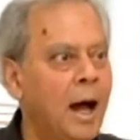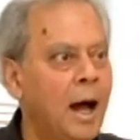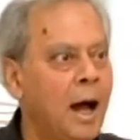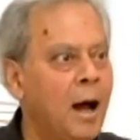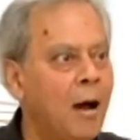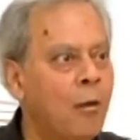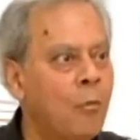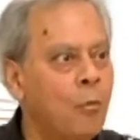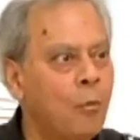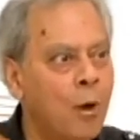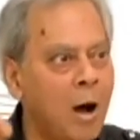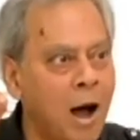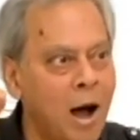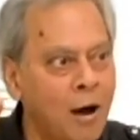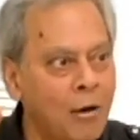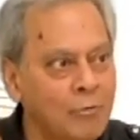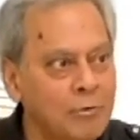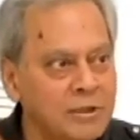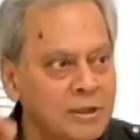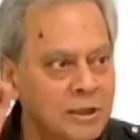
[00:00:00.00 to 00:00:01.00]

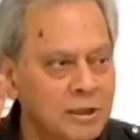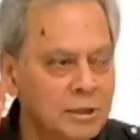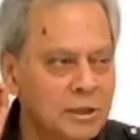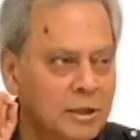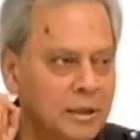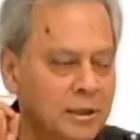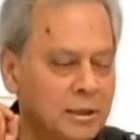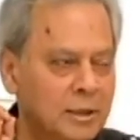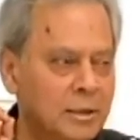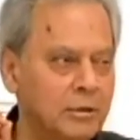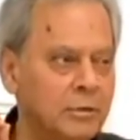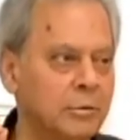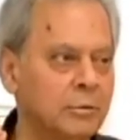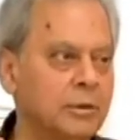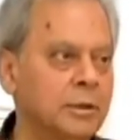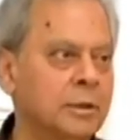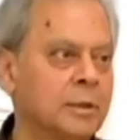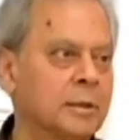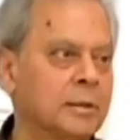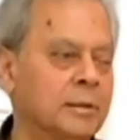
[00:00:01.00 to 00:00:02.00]
How is it connected to
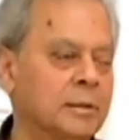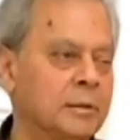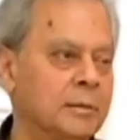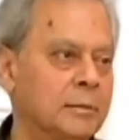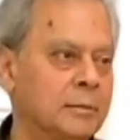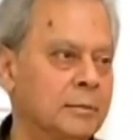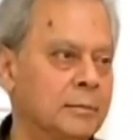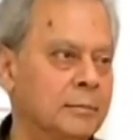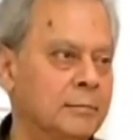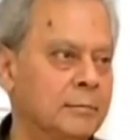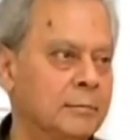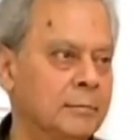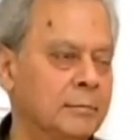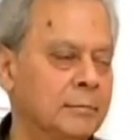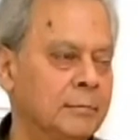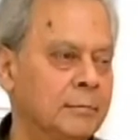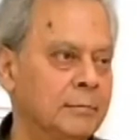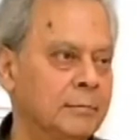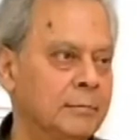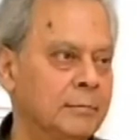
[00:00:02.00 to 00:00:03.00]
the earth?
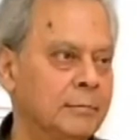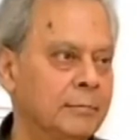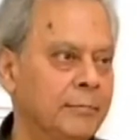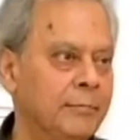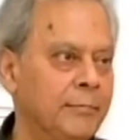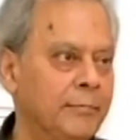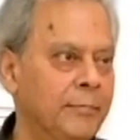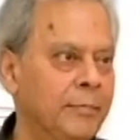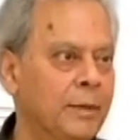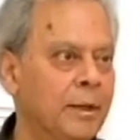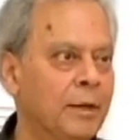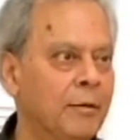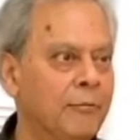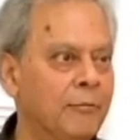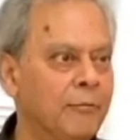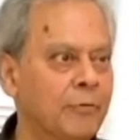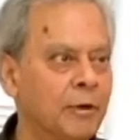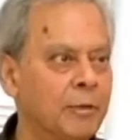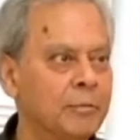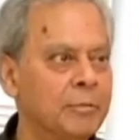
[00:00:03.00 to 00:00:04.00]

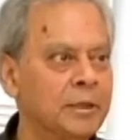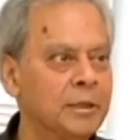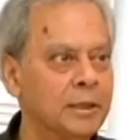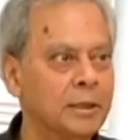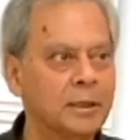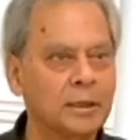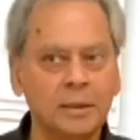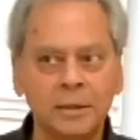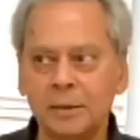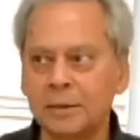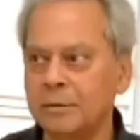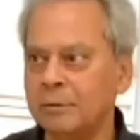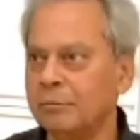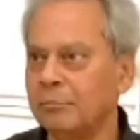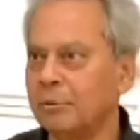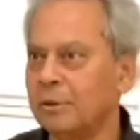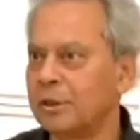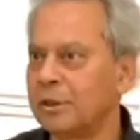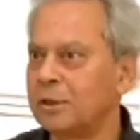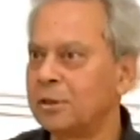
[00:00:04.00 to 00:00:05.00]
From the earth,
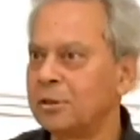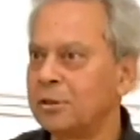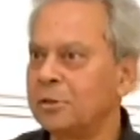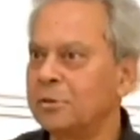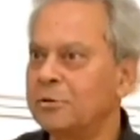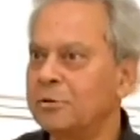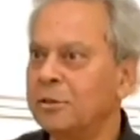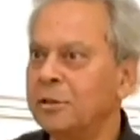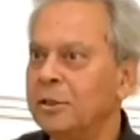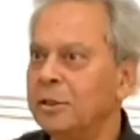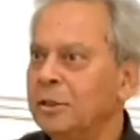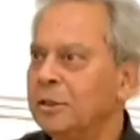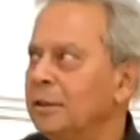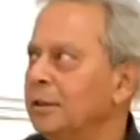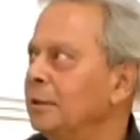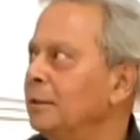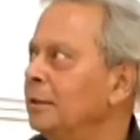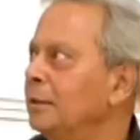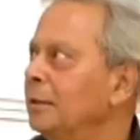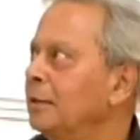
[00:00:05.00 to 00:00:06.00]
what does the tree
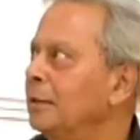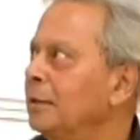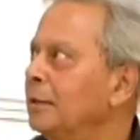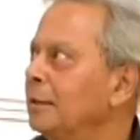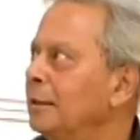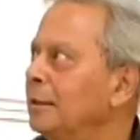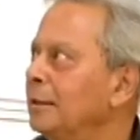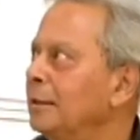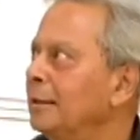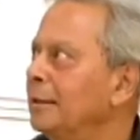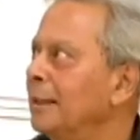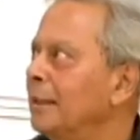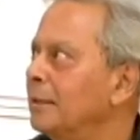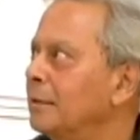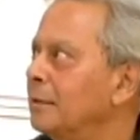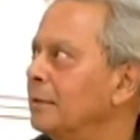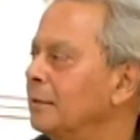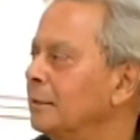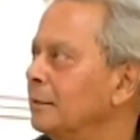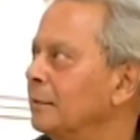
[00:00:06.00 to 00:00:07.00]

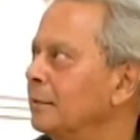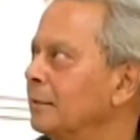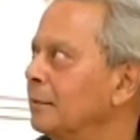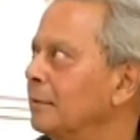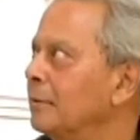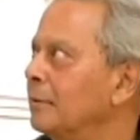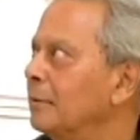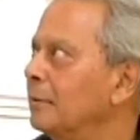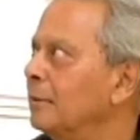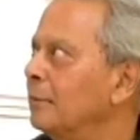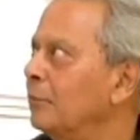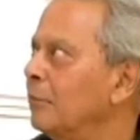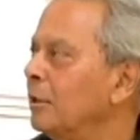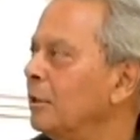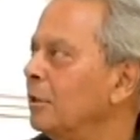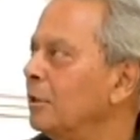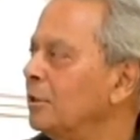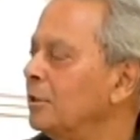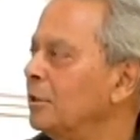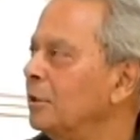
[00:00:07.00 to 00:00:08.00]
get?
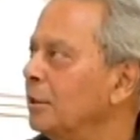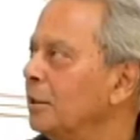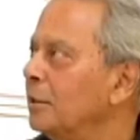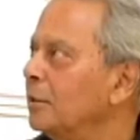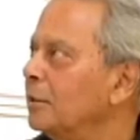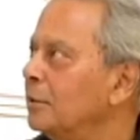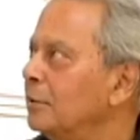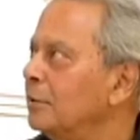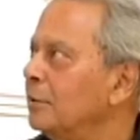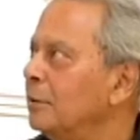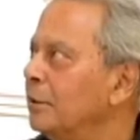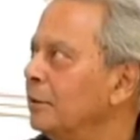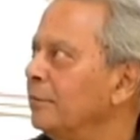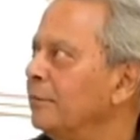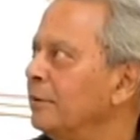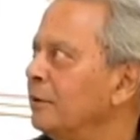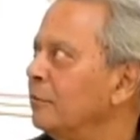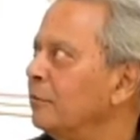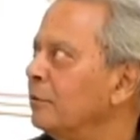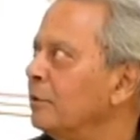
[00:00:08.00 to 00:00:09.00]
What does the earth
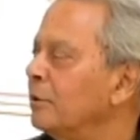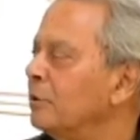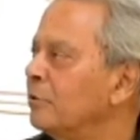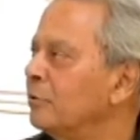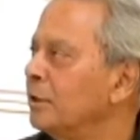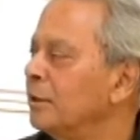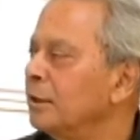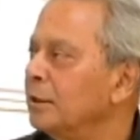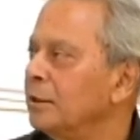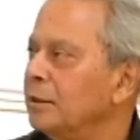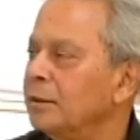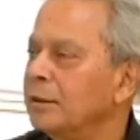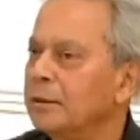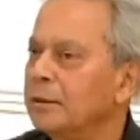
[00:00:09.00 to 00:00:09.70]
giving to the tree?